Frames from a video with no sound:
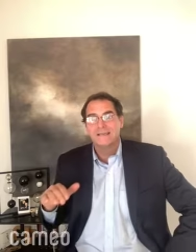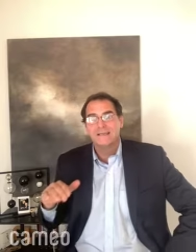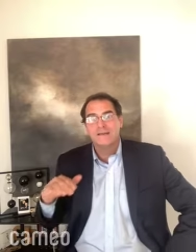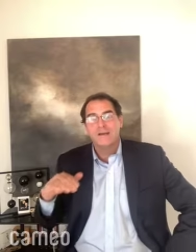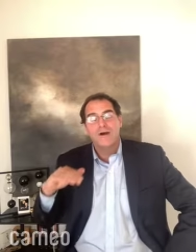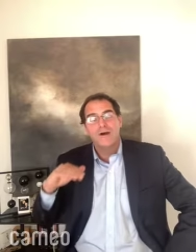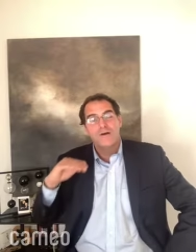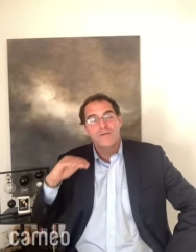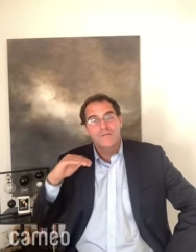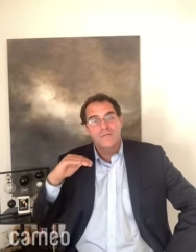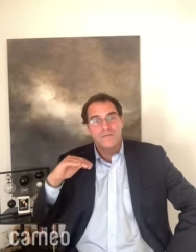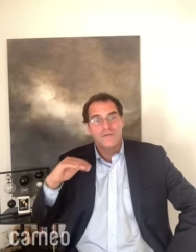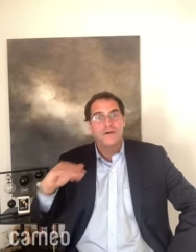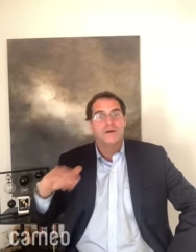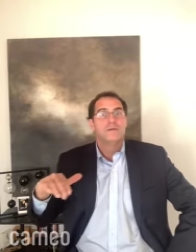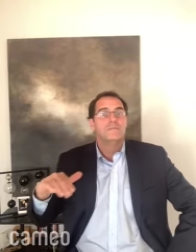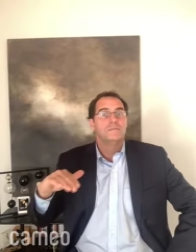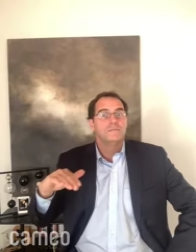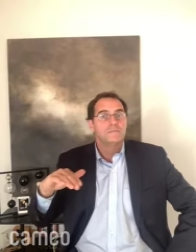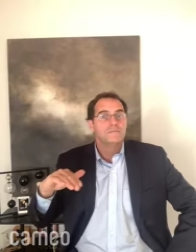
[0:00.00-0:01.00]
go
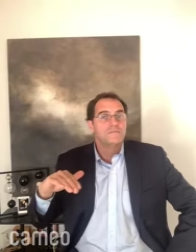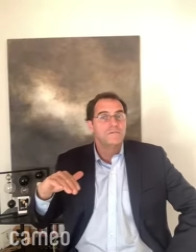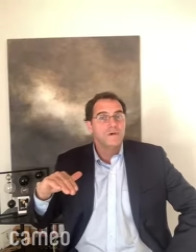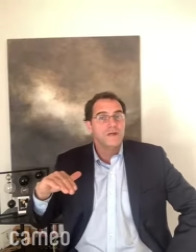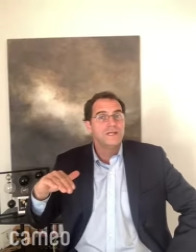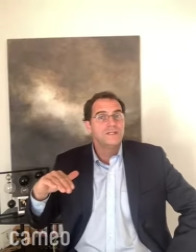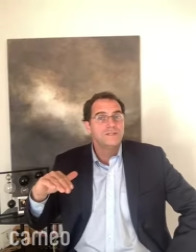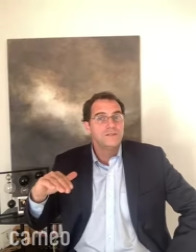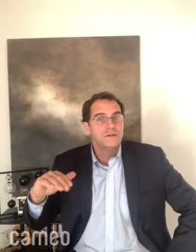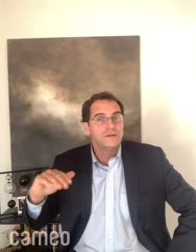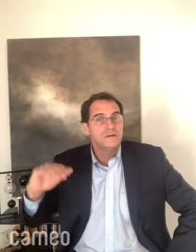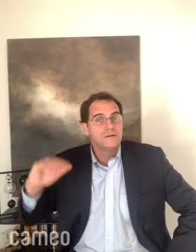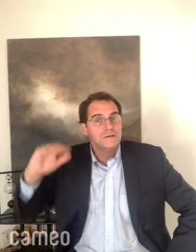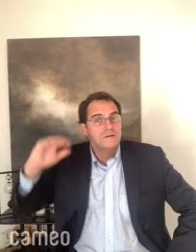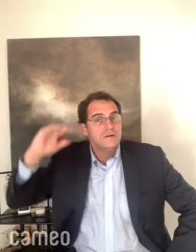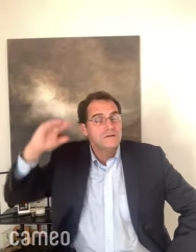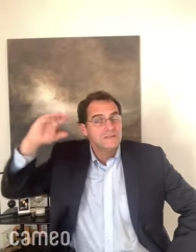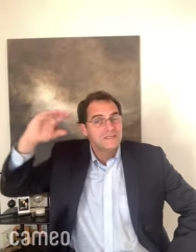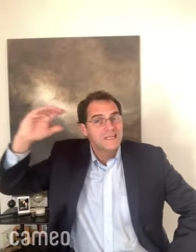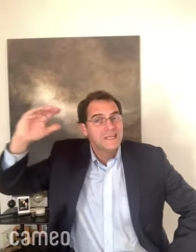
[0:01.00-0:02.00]
from
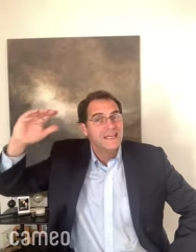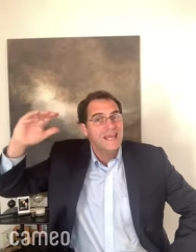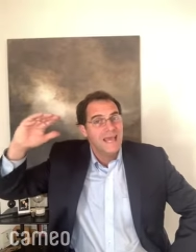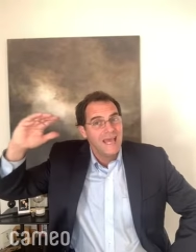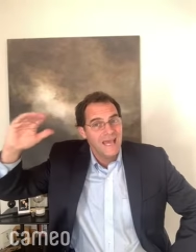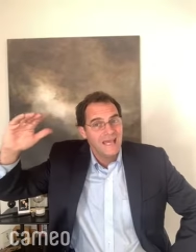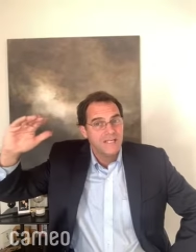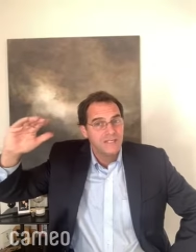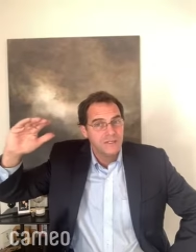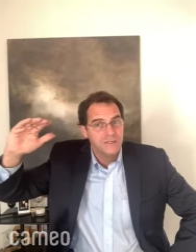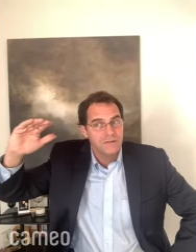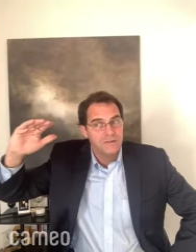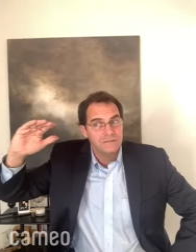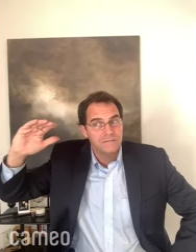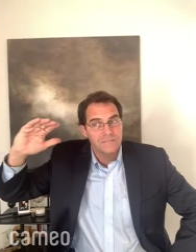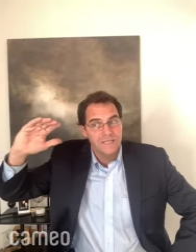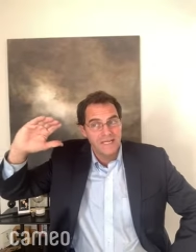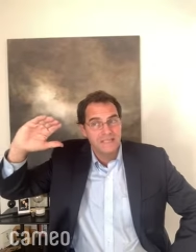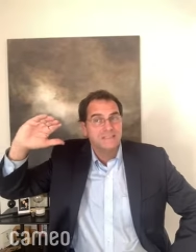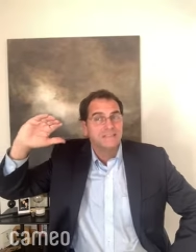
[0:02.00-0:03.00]
regional to national
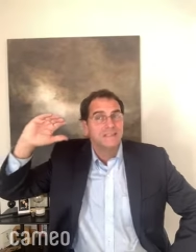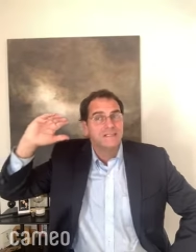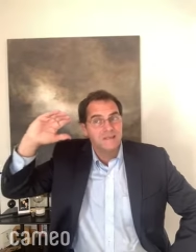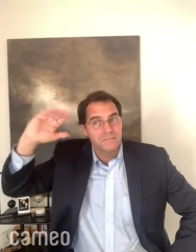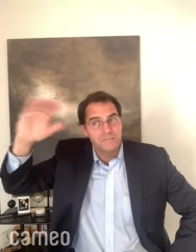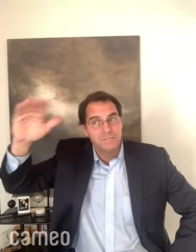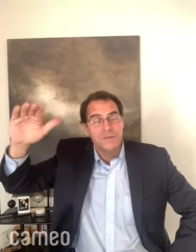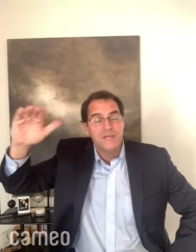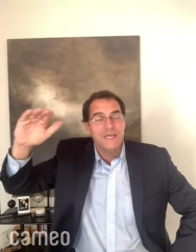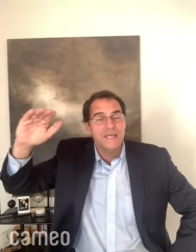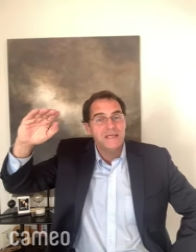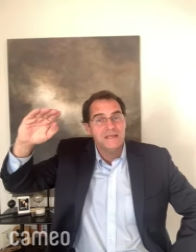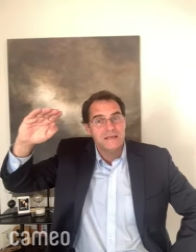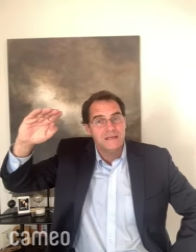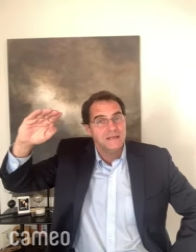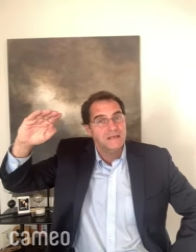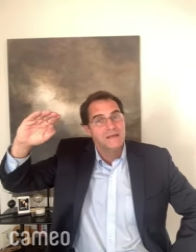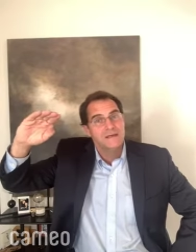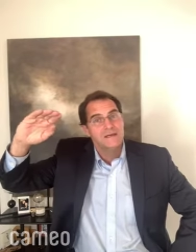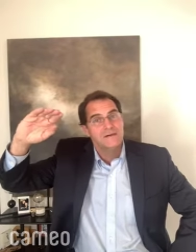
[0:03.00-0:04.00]
to actually compete
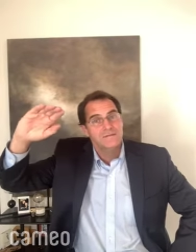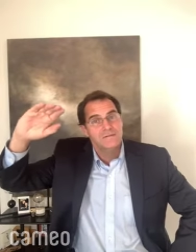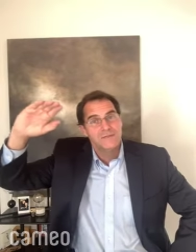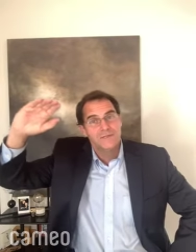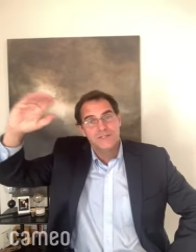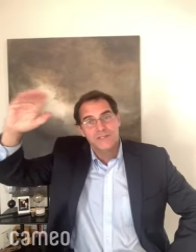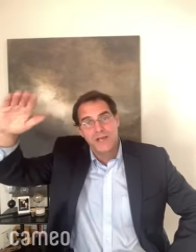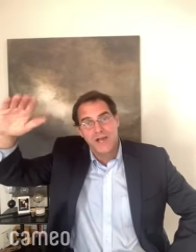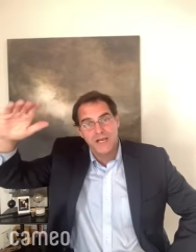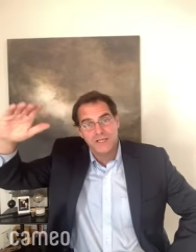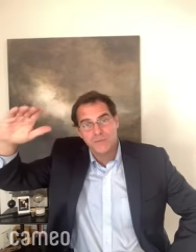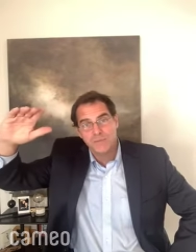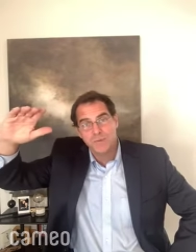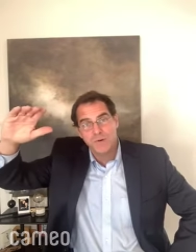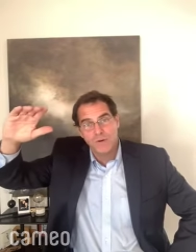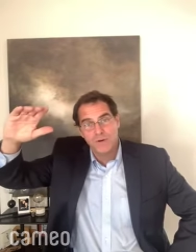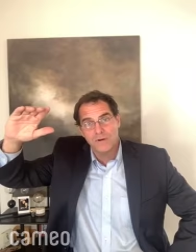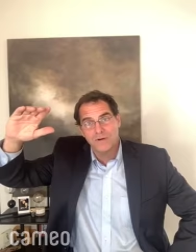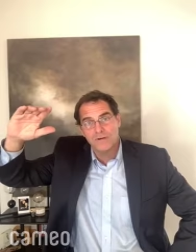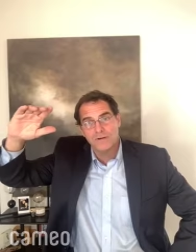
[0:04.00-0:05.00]
with Josh
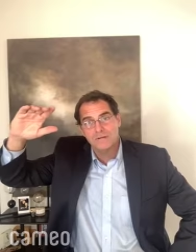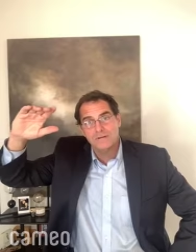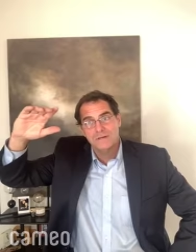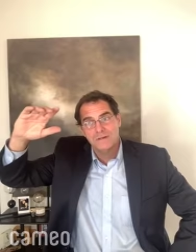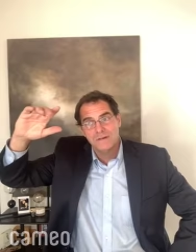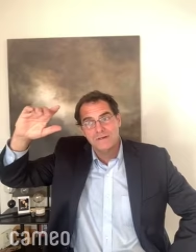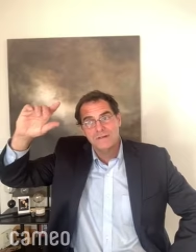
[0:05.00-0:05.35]
Porter,